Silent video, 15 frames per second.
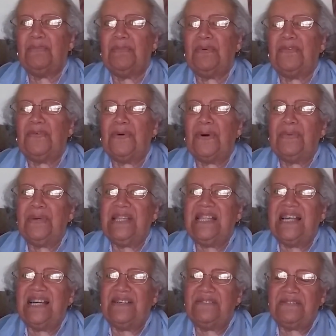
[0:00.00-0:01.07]
before we
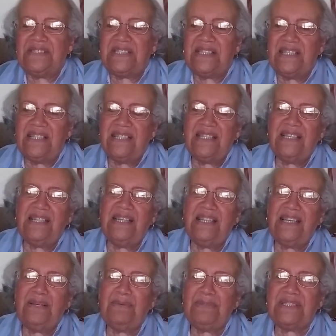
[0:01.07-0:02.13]
left,
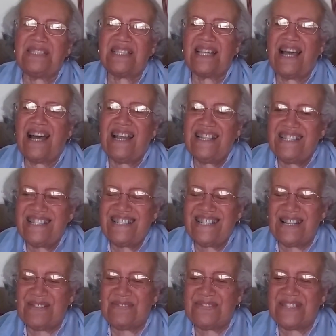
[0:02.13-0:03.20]
he was kind
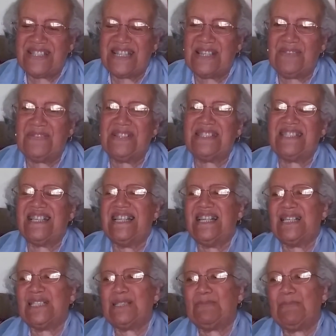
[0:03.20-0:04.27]
enough to give us an
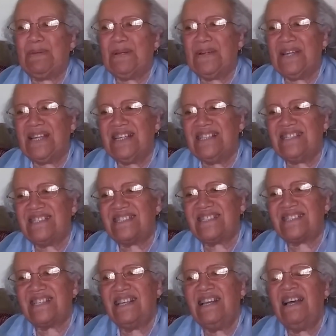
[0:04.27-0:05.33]

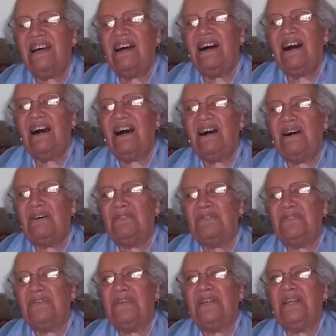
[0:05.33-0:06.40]
experience
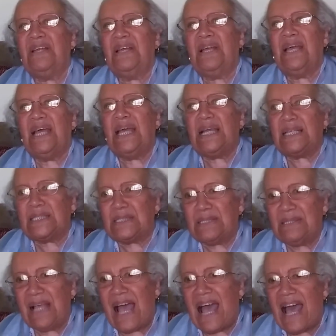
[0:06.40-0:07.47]
of
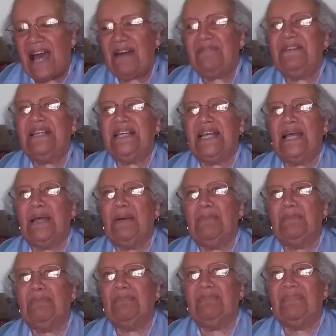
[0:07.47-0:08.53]
having
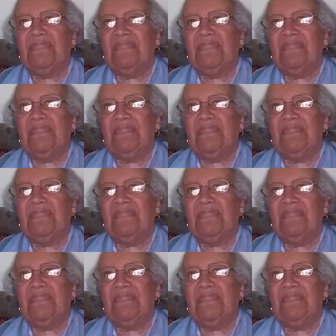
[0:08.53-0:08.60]
him